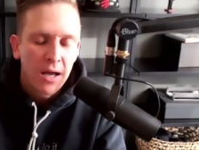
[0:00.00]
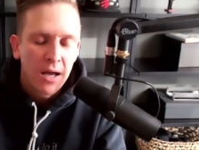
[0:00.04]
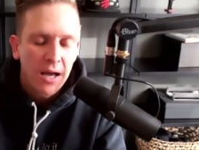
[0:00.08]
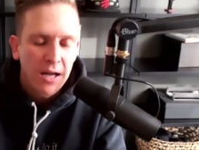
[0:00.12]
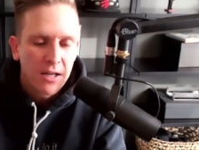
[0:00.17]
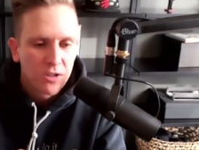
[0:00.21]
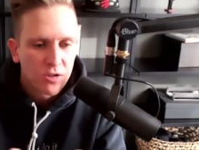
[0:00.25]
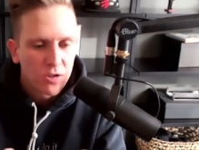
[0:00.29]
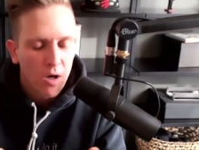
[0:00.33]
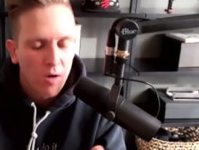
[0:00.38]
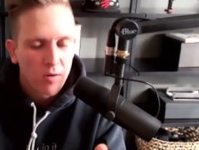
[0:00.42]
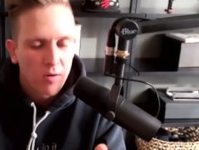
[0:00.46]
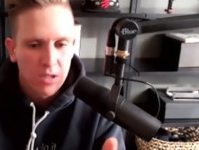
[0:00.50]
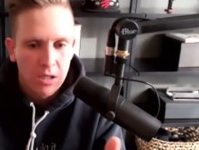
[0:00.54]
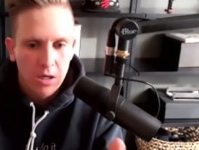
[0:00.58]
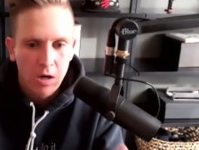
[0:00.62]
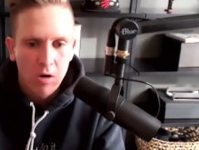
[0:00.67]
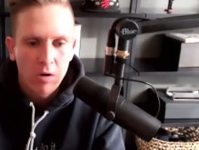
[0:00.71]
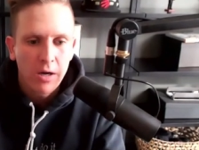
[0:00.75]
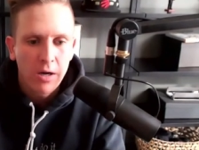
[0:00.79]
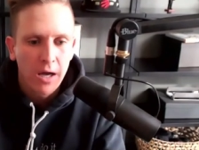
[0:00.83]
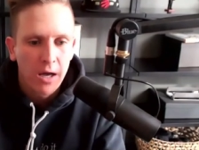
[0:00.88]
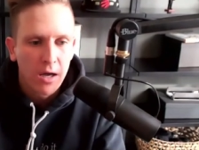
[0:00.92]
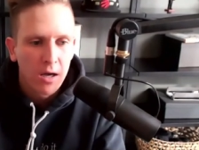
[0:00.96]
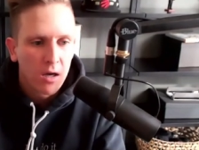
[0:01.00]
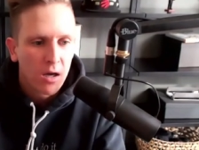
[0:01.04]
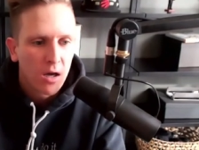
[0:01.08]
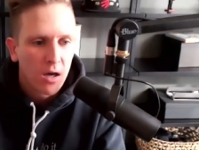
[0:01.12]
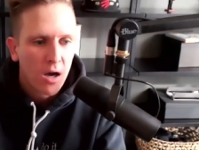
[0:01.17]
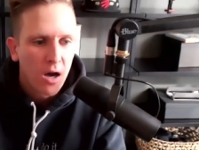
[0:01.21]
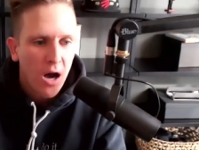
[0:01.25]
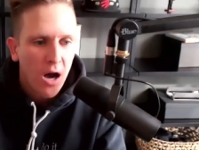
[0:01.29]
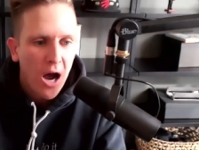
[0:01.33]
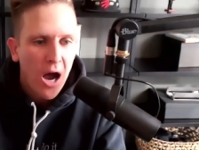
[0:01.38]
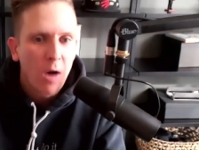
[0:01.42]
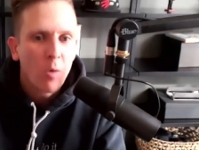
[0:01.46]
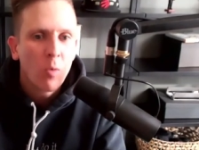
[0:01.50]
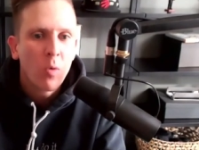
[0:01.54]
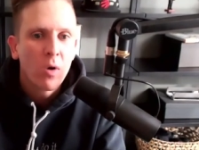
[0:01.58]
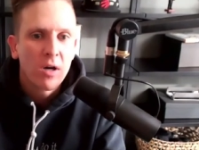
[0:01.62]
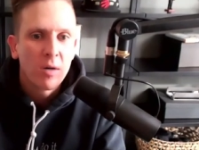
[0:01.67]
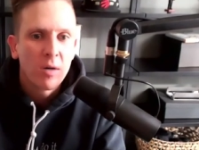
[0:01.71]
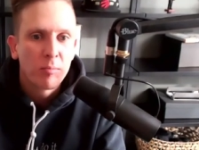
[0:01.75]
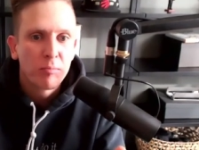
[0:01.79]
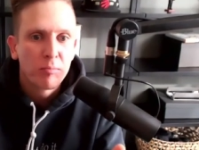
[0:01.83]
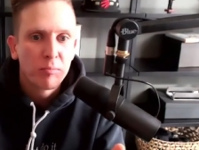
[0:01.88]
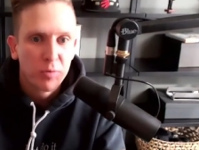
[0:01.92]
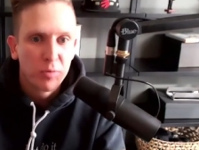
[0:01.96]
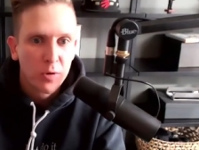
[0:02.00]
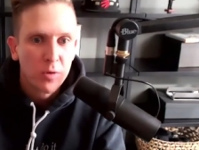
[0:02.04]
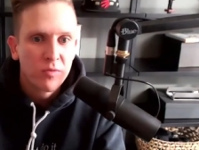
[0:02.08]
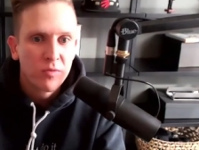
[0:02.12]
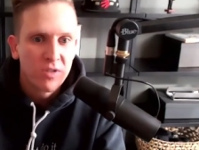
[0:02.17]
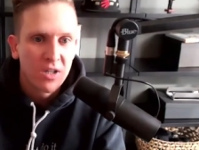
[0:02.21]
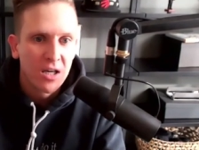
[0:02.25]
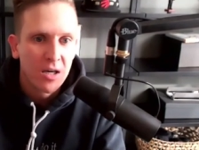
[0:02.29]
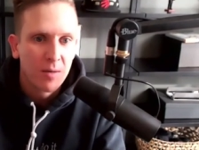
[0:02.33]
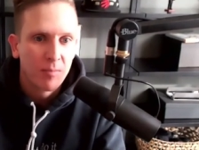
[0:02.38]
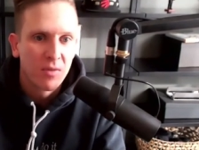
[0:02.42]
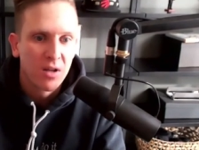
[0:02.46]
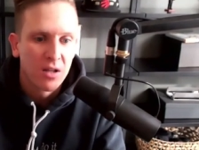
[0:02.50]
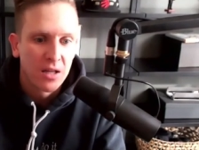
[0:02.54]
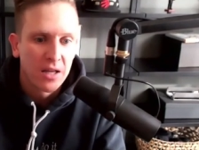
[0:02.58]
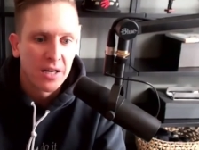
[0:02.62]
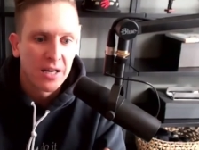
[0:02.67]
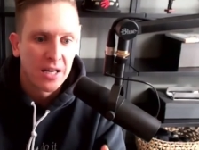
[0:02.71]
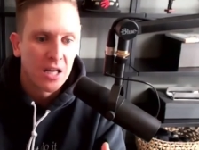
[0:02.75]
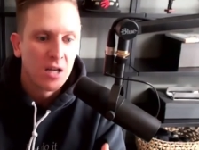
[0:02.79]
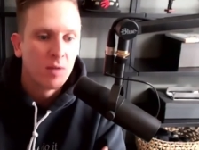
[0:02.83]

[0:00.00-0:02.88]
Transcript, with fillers: And so I was like, "Okay, I want to prove to him that like him